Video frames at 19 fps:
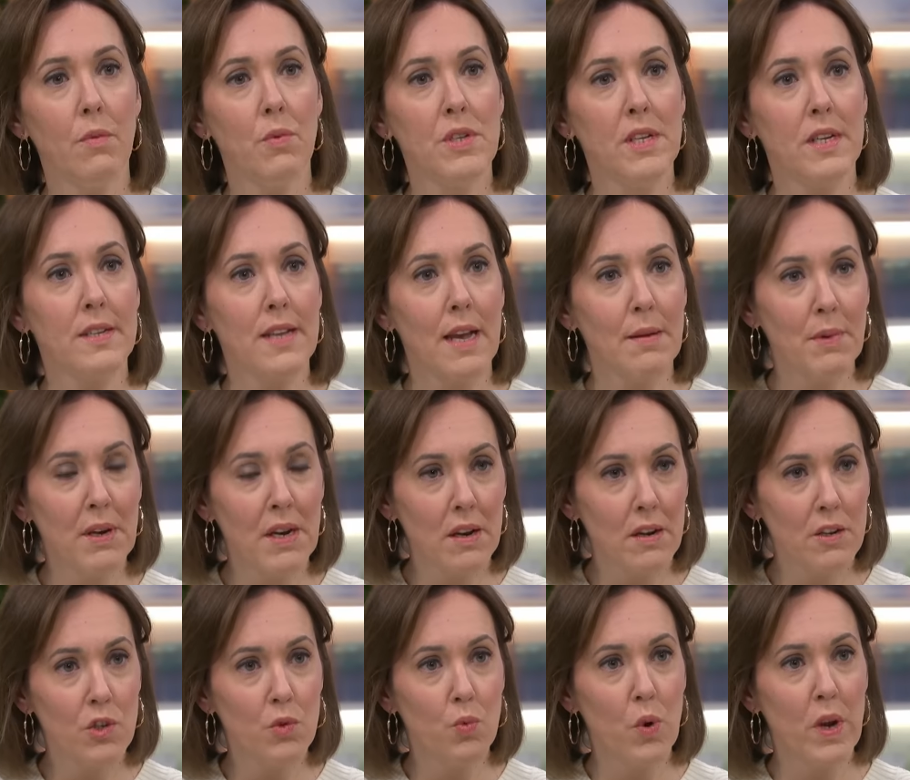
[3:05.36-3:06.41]
was examined
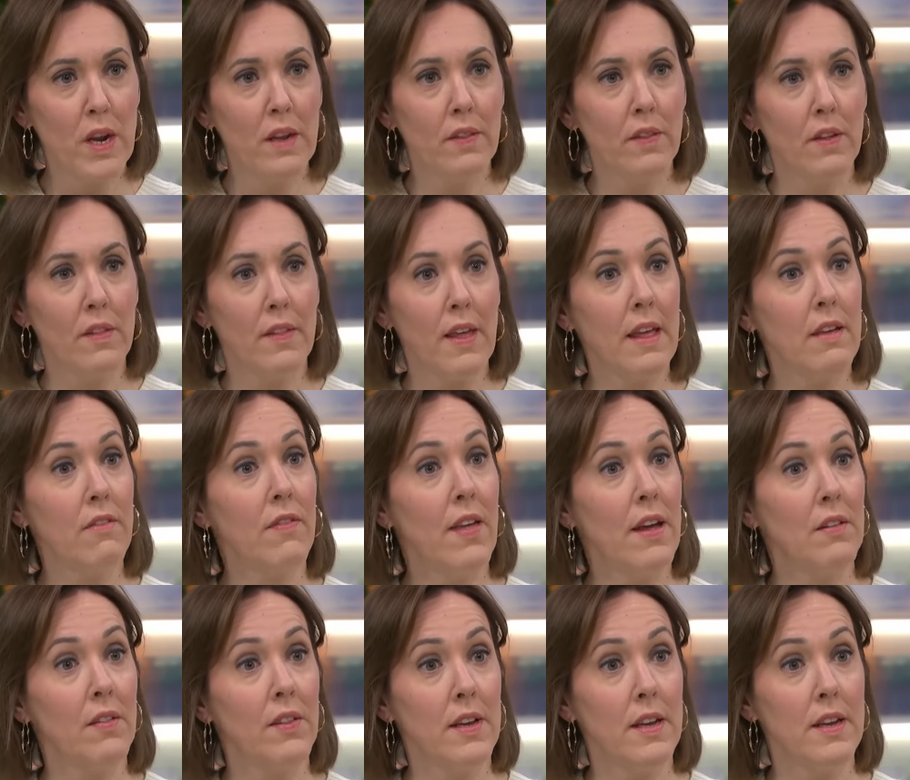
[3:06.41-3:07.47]
last week, that they
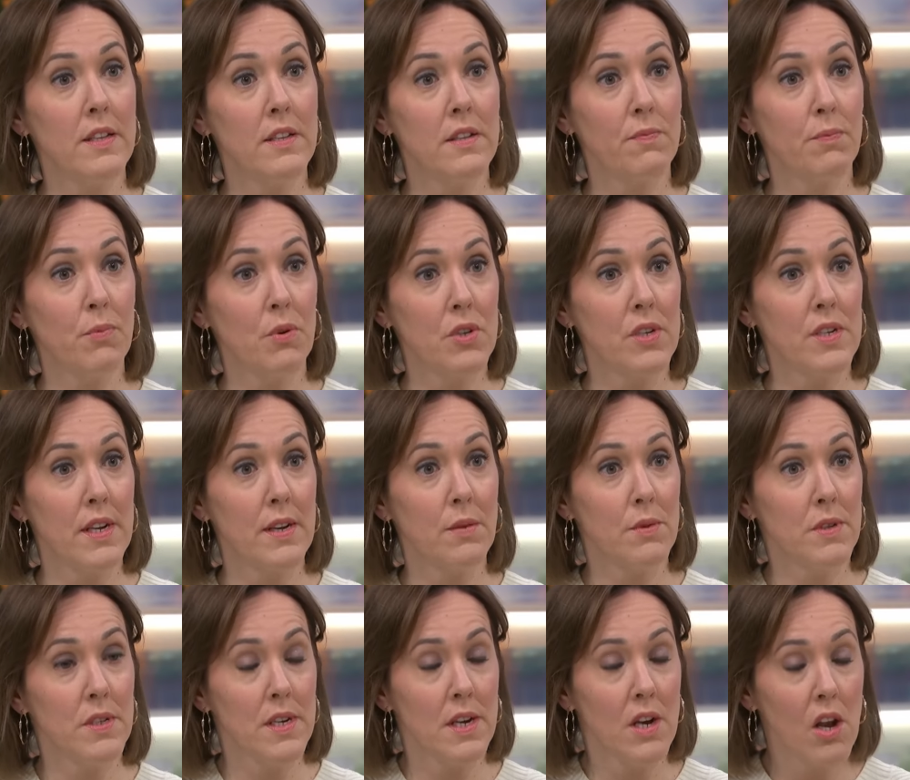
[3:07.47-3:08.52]
felt that his prostate
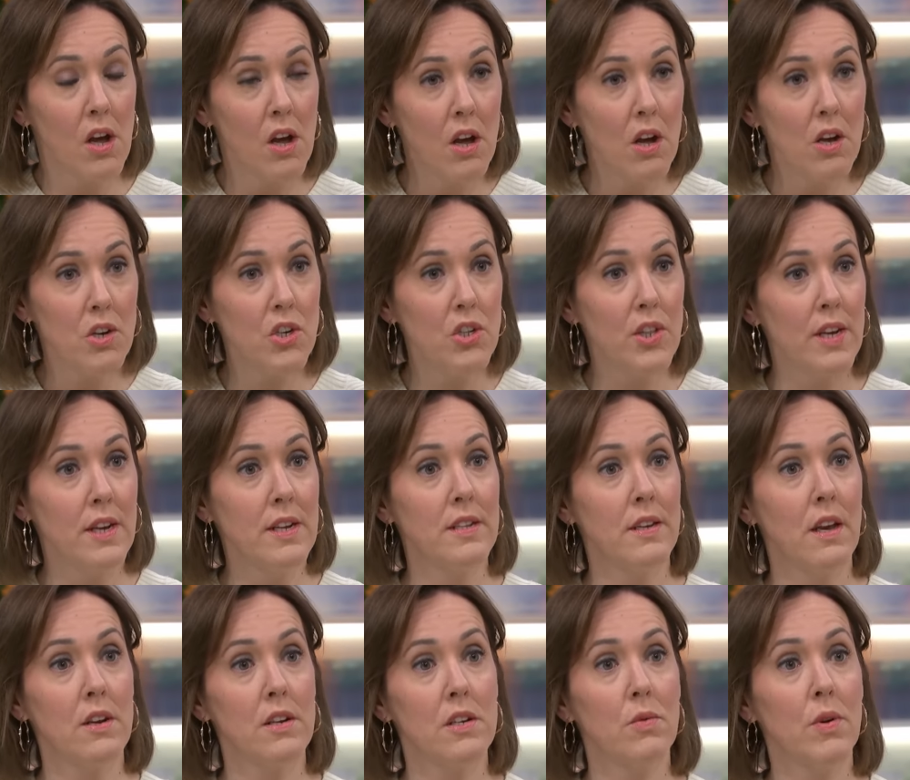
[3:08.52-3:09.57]
was enlarged, that he's
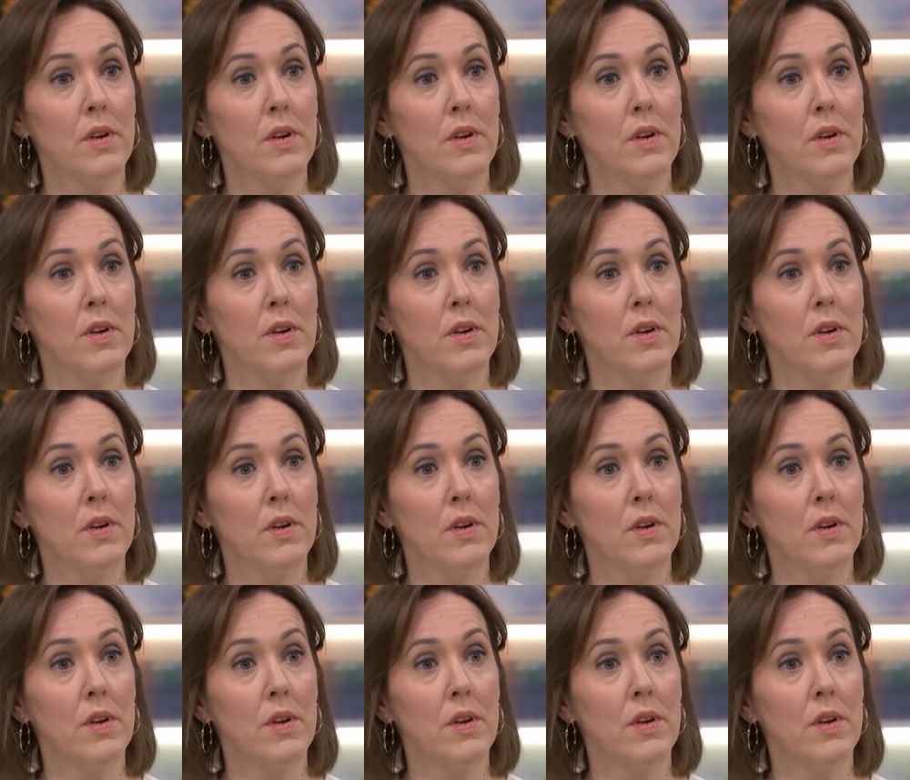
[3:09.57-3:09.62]
going to